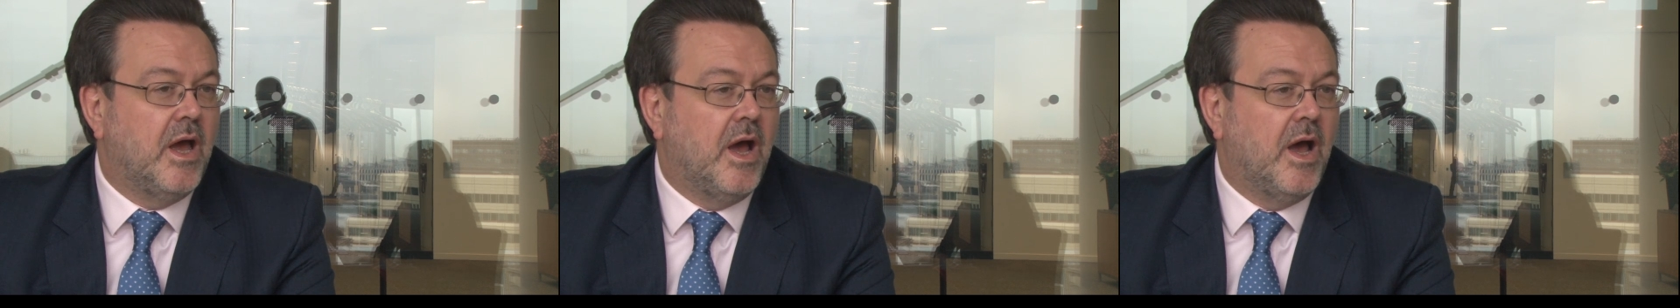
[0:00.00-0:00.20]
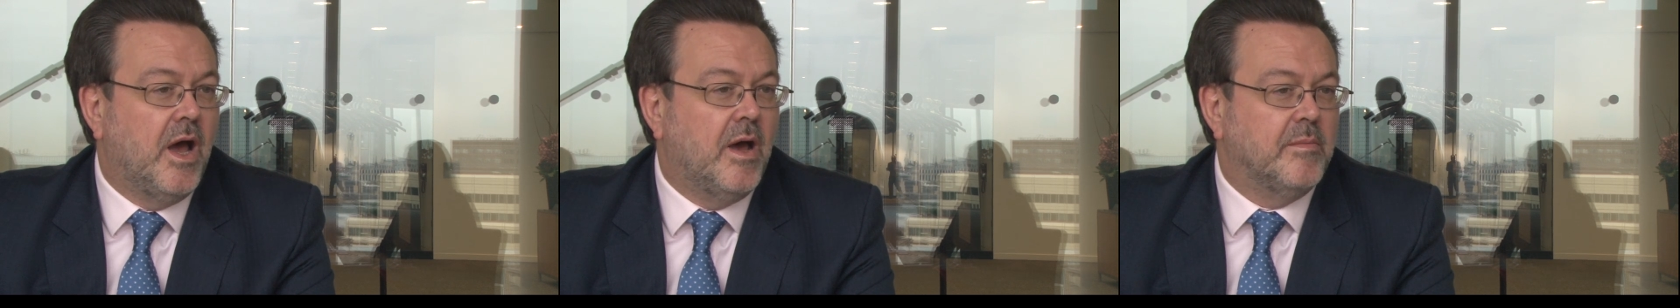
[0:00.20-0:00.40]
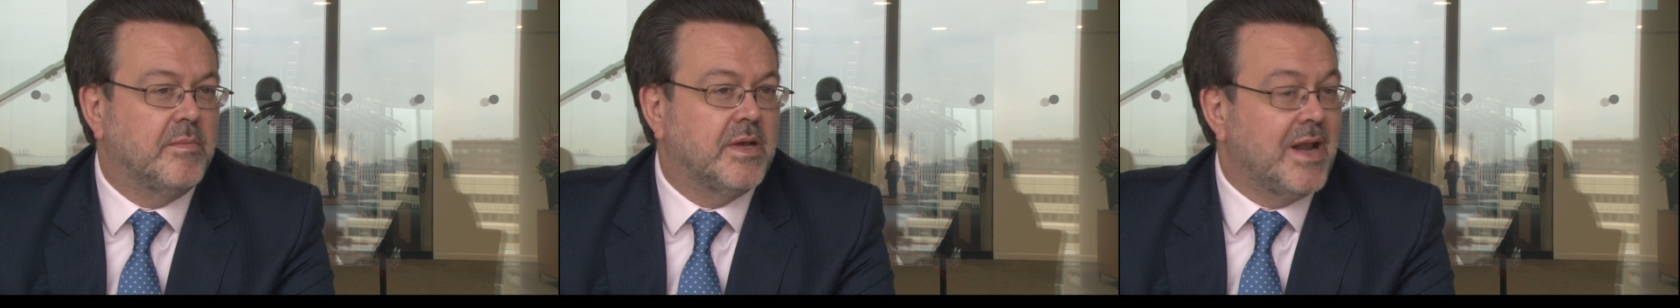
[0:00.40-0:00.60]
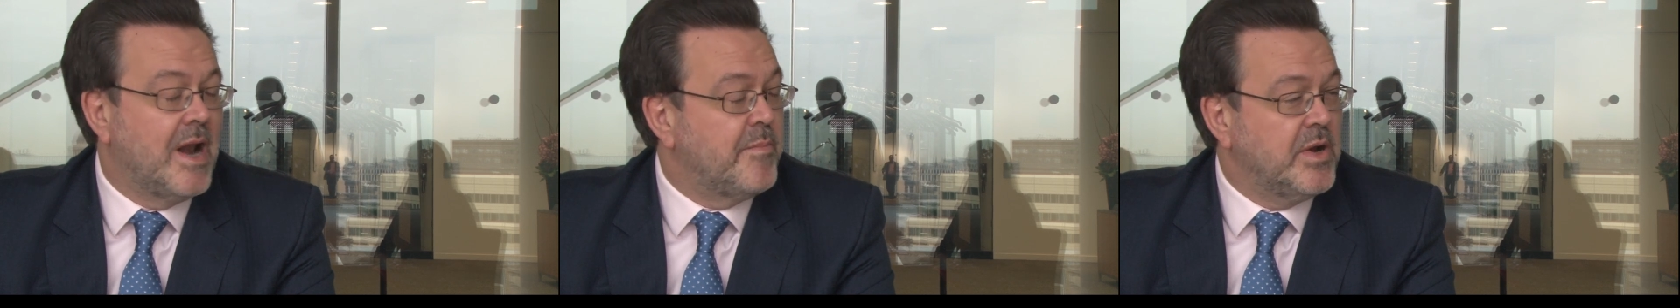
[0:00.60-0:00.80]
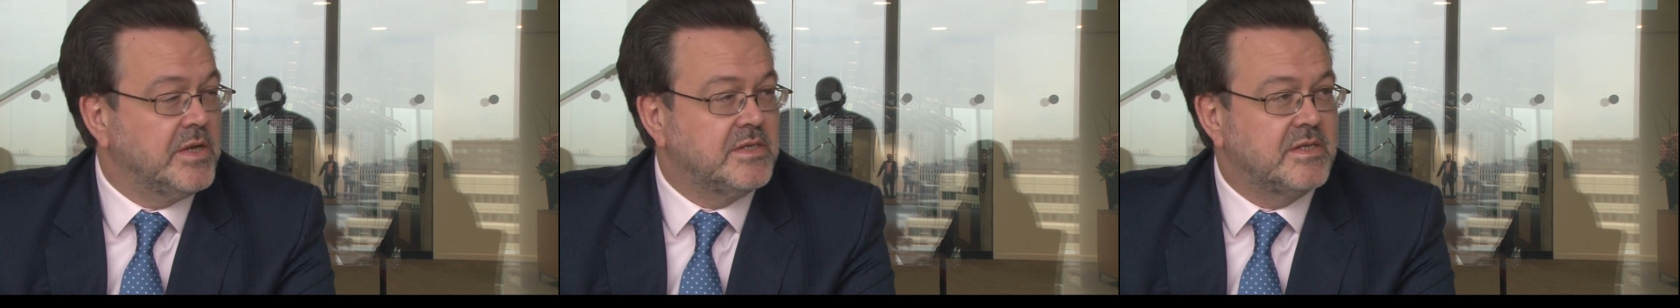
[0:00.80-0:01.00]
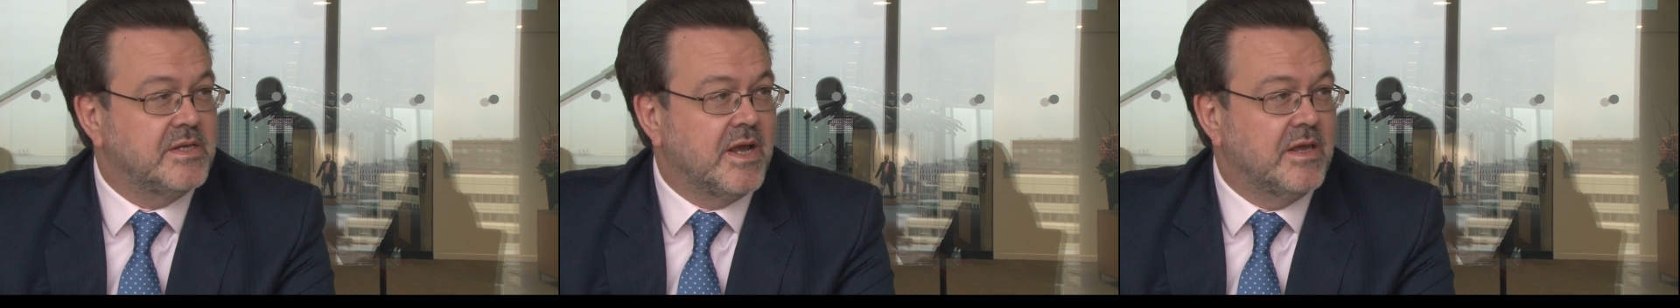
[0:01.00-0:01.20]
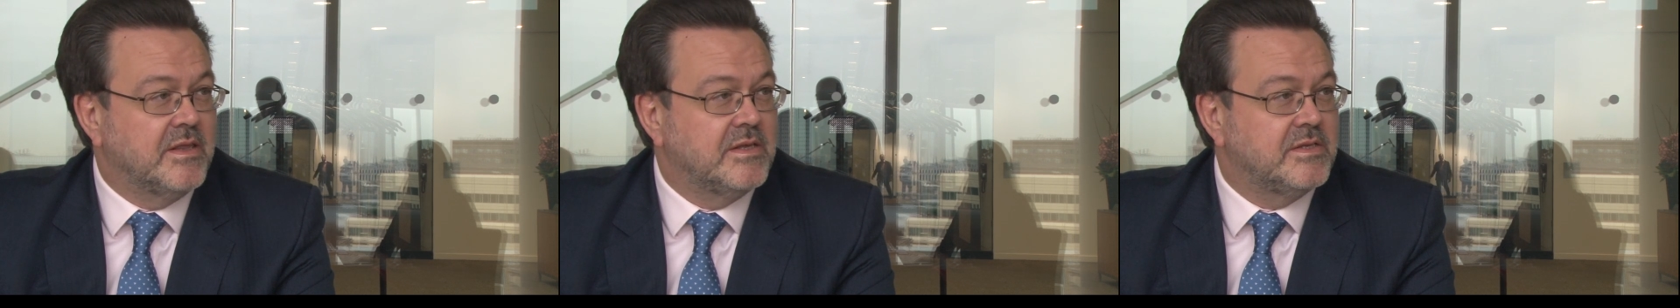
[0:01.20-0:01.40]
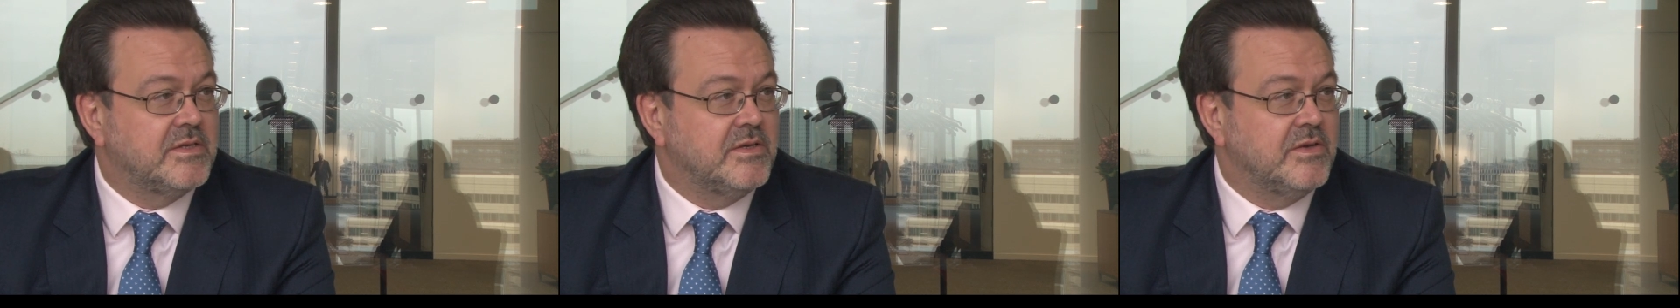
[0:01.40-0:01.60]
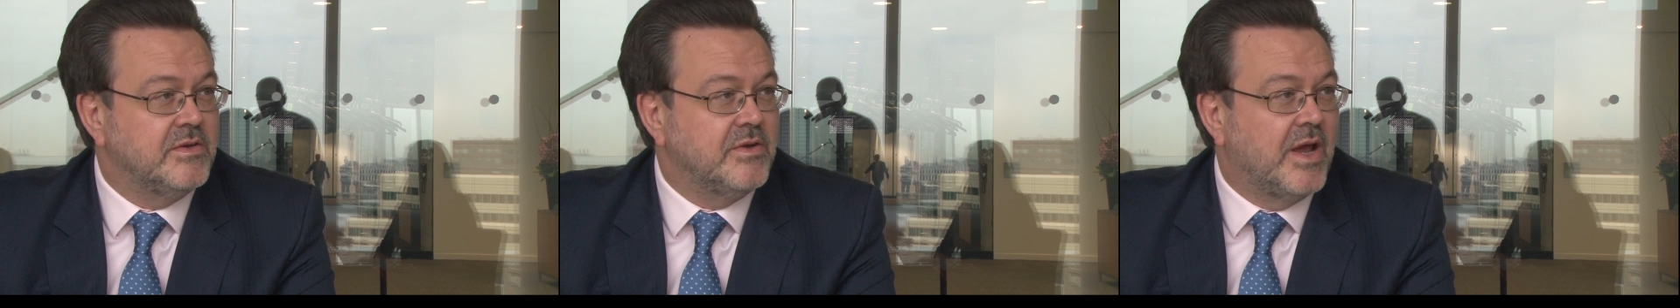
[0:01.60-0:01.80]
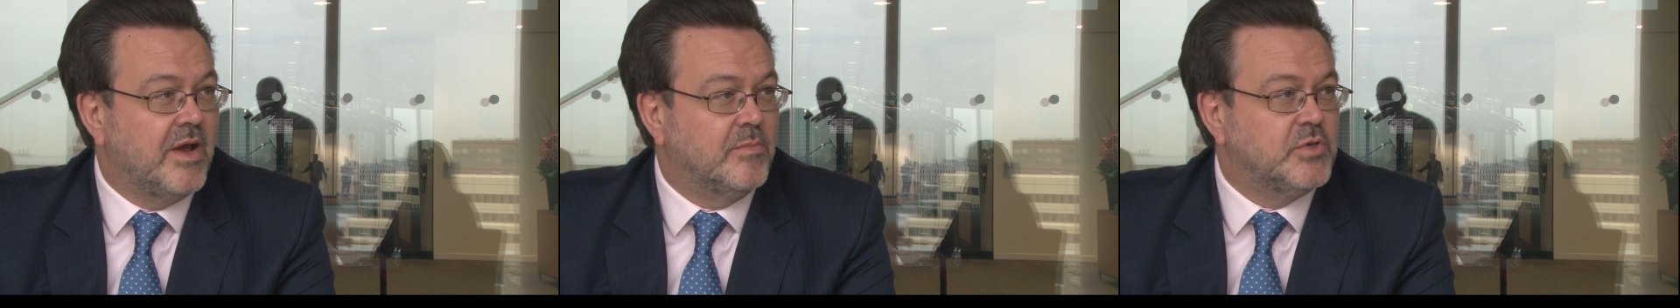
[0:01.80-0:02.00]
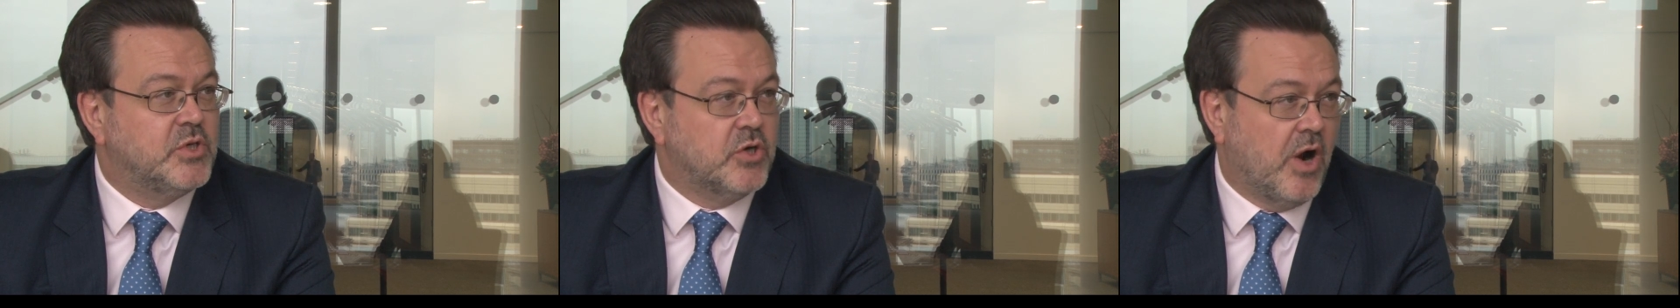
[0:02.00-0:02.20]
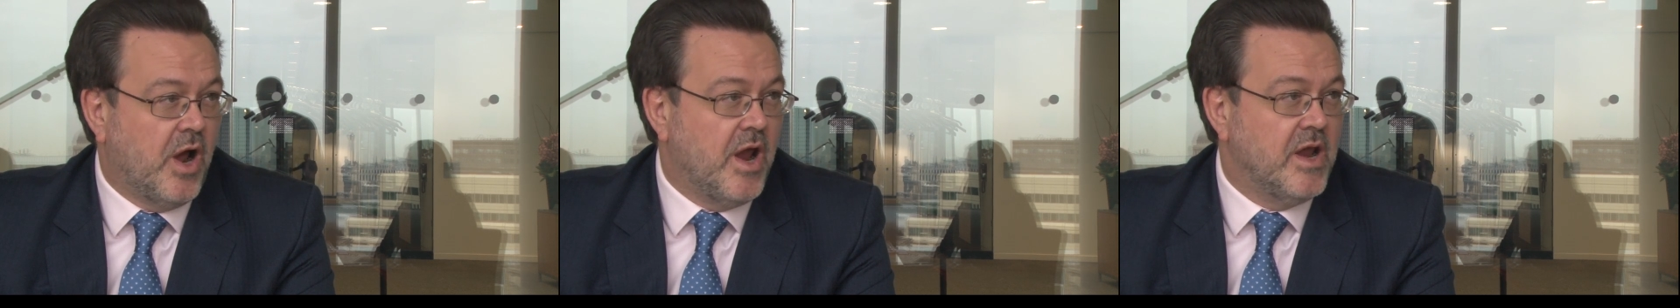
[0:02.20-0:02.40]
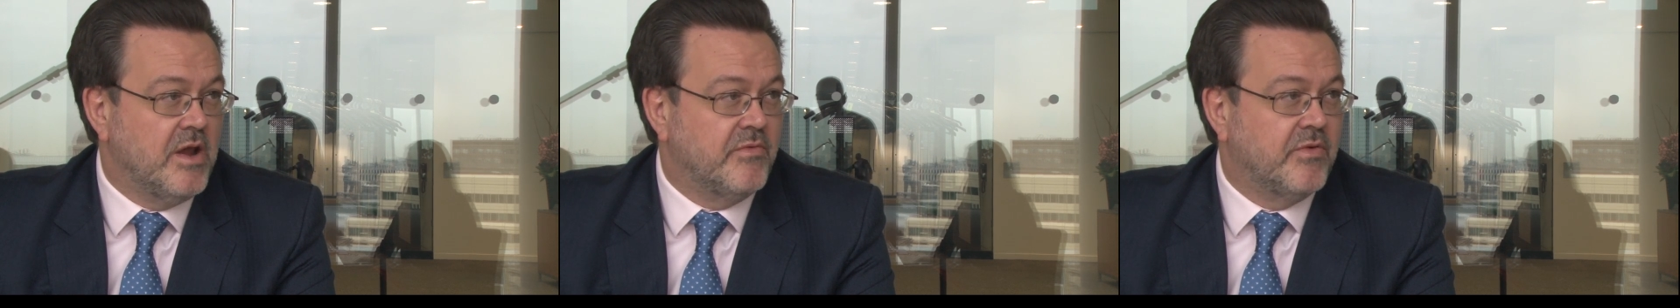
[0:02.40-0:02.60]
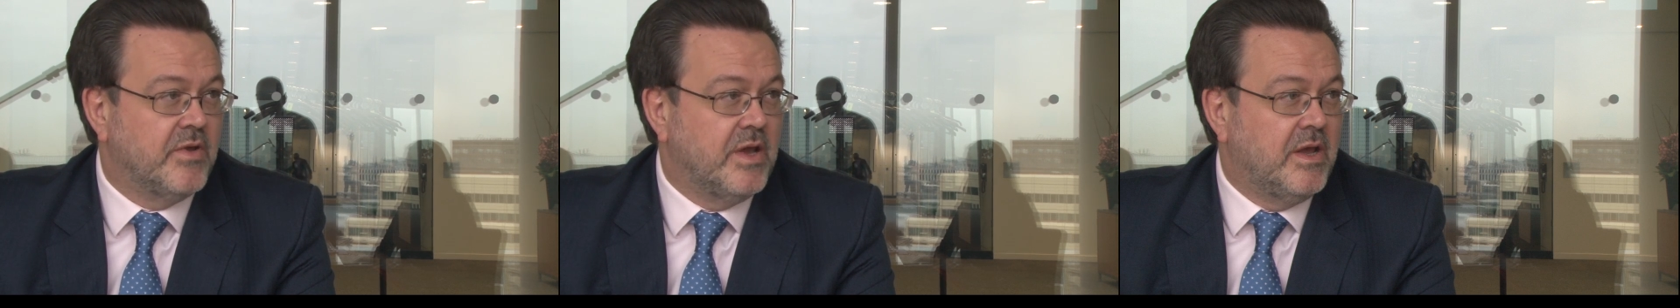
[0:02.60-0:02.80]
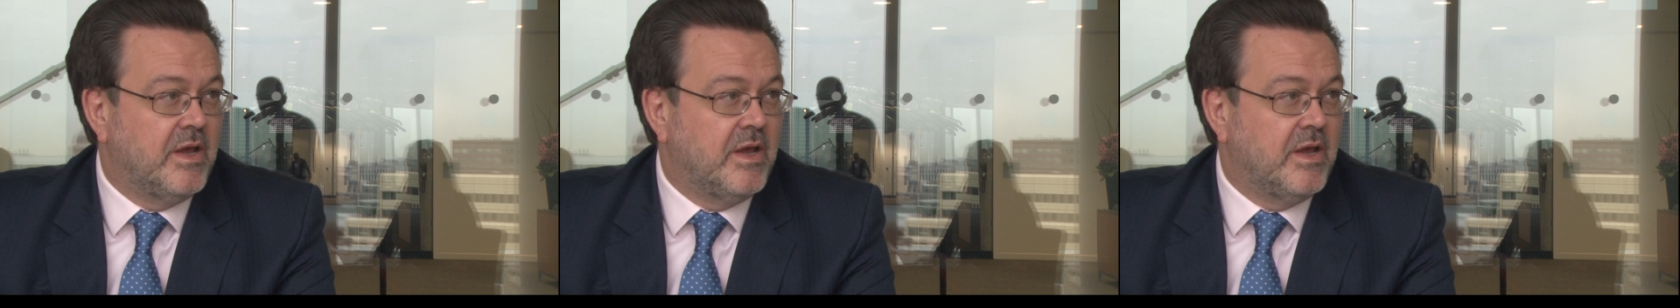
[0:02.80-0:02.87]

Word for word: um, collaborated together to help drive